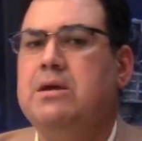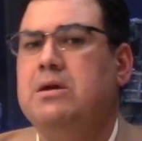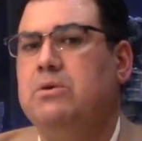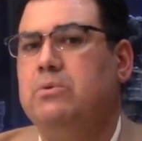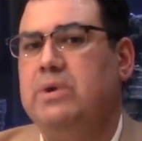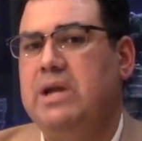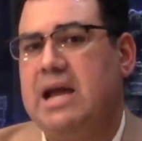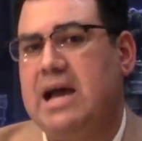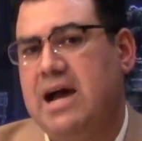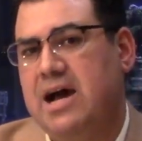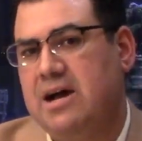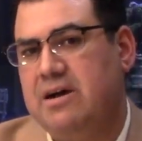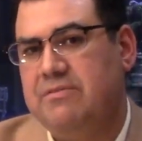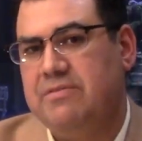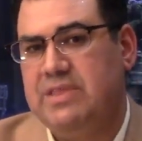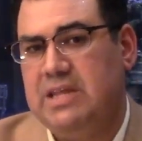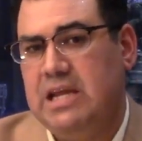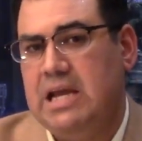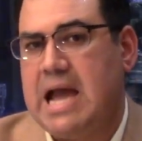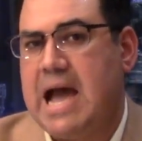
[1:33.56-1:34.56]
We
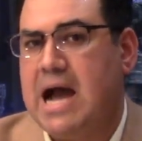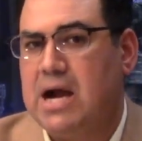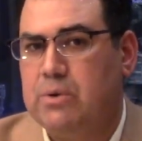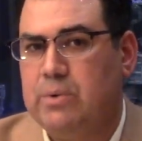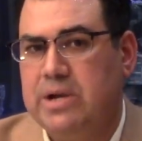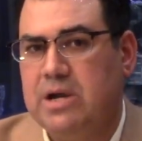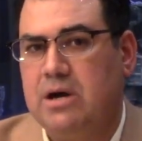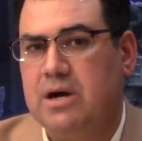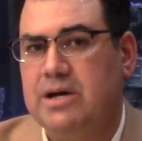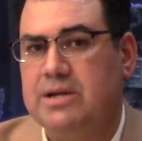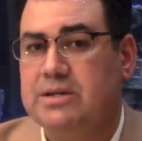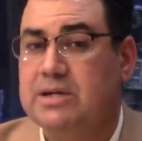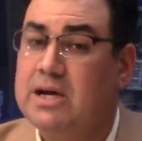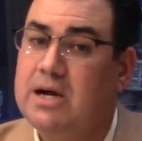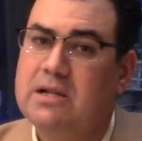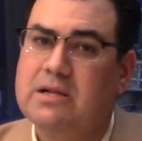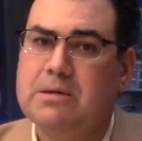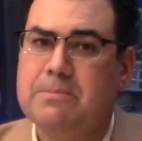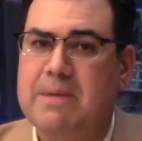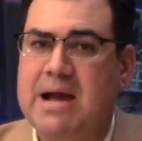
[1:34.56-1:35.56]
have the Aqueon
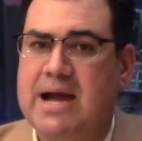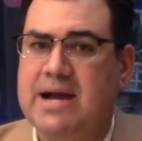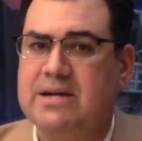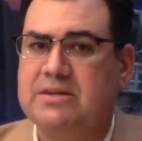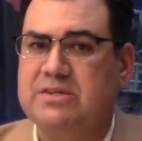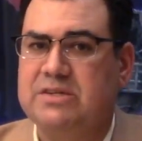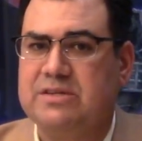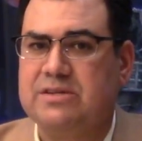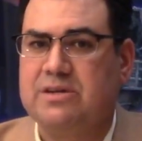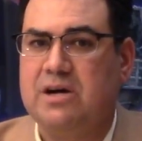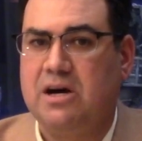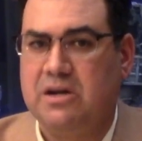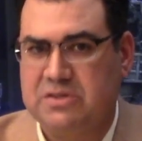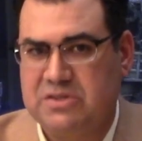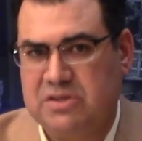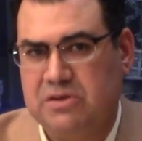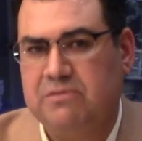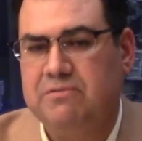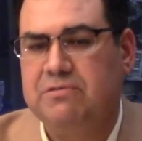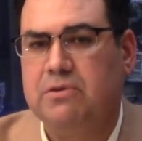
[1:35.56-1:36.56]
Colormax,
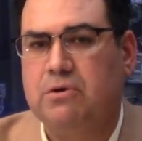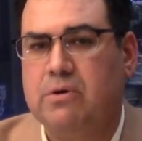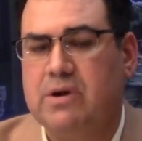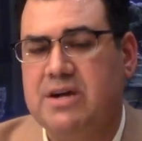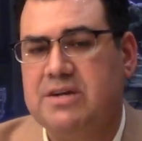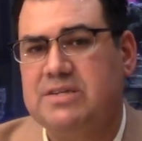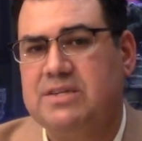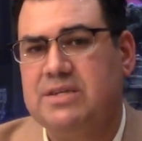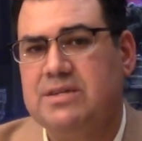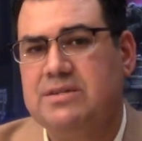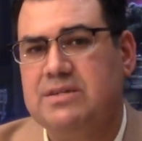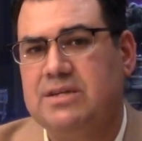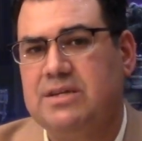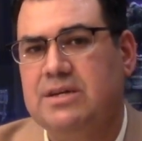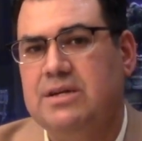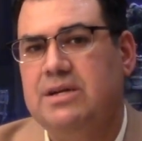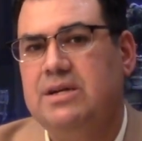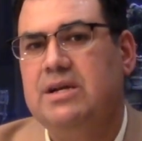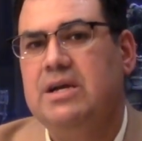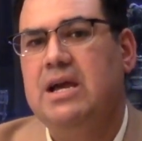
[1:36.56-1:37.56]
also fluorescent.
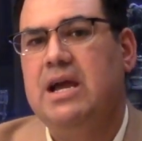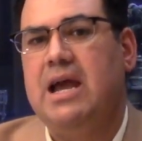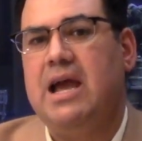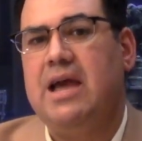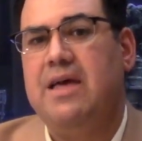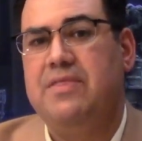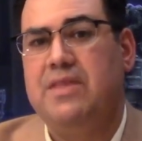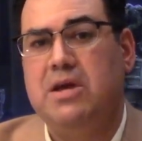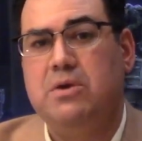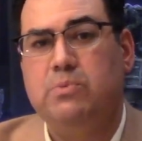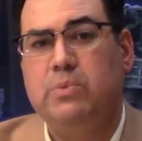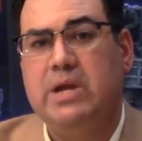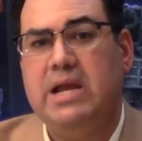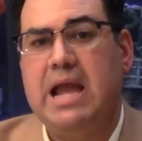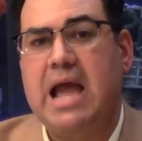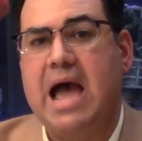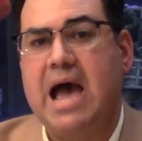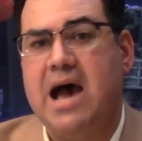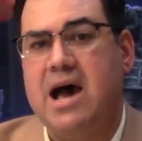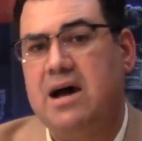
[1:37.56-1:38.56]
And then we
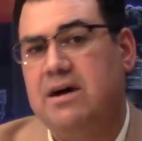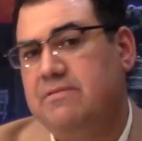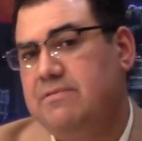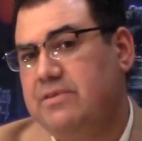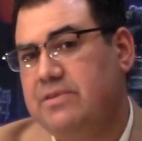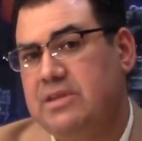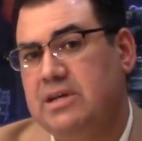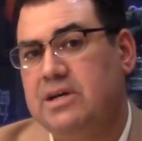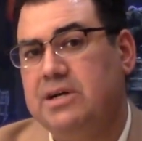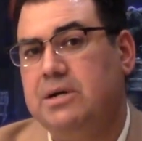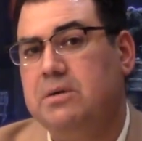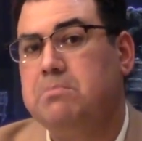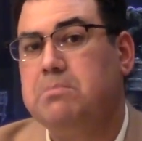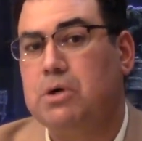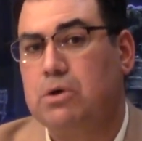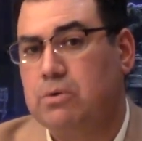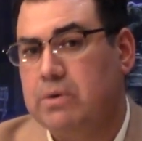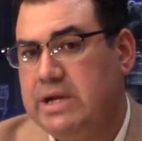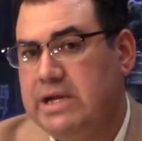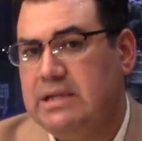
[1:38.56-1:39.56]
have the
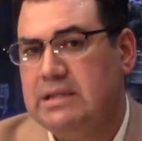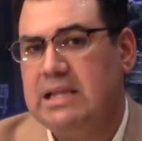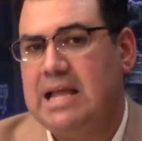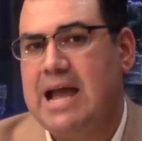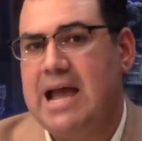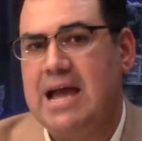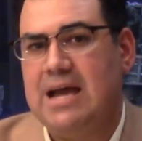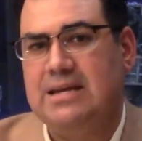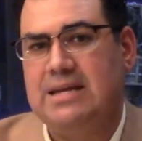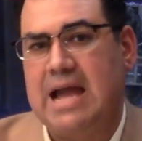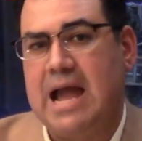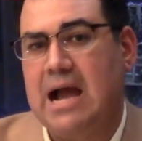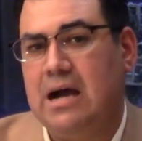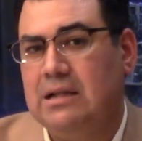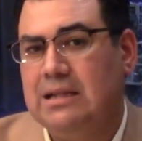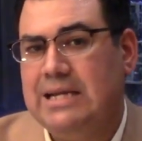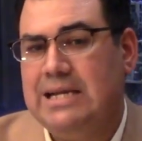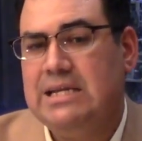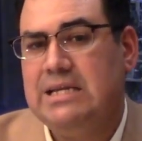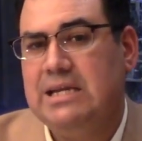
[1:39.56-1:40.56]
Marineland
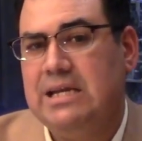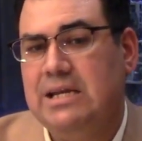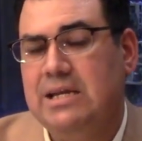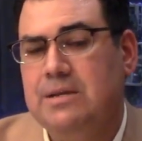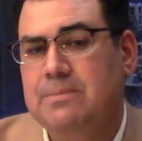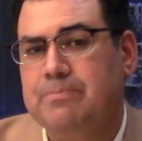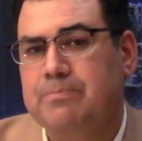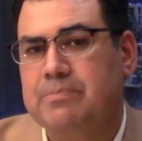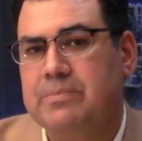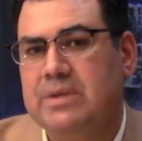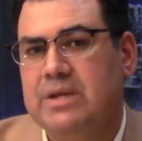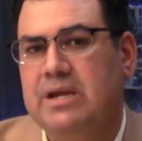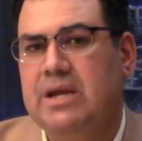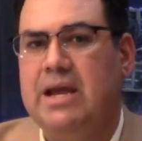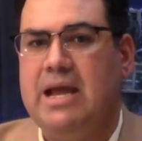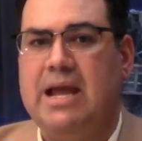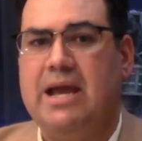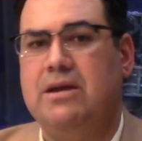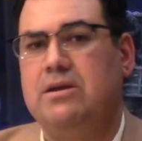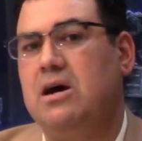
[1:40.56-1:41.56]
LED
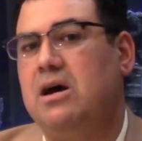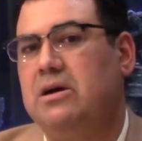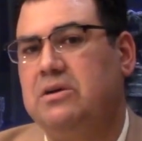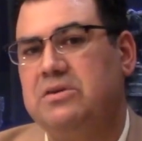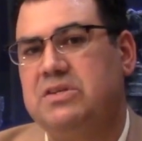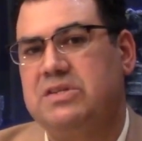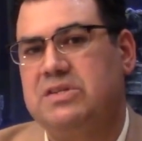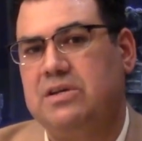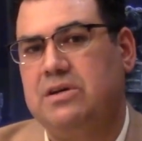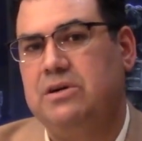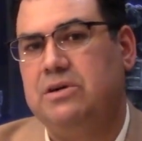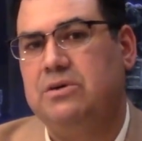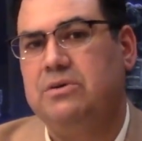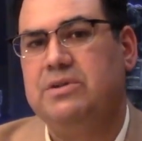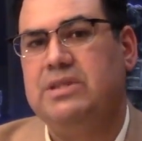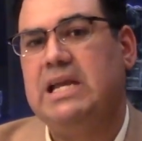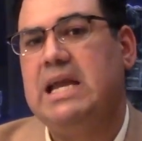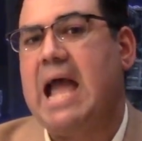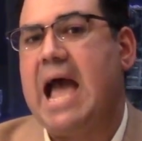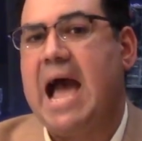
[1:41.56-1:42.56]
and
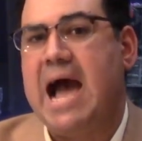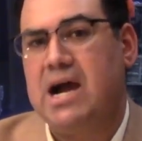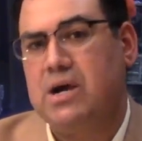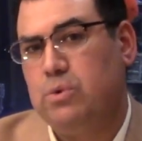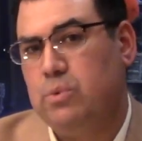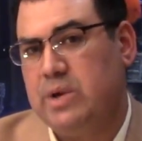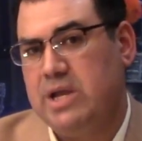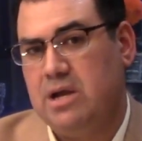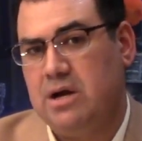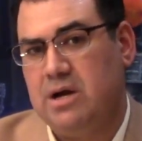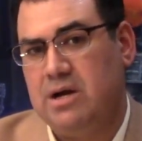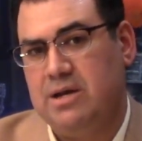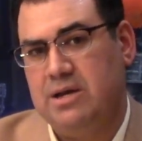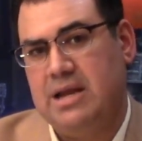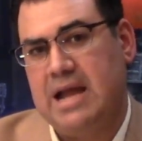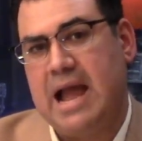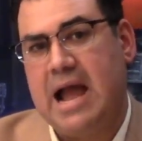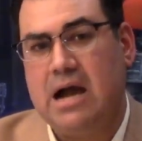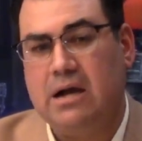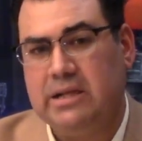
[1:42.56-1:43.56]
also the Aqueon
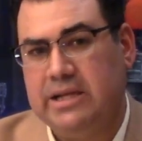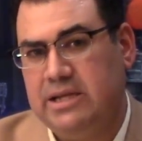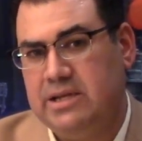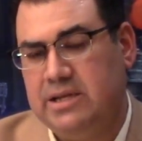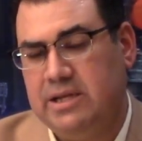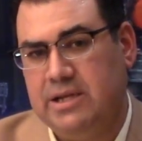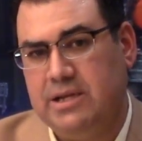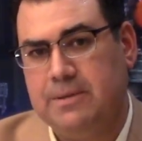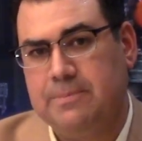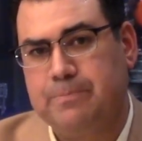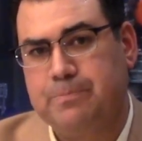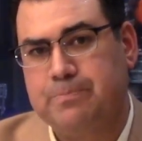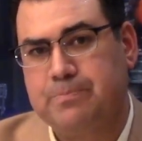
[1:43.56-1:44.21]
LED.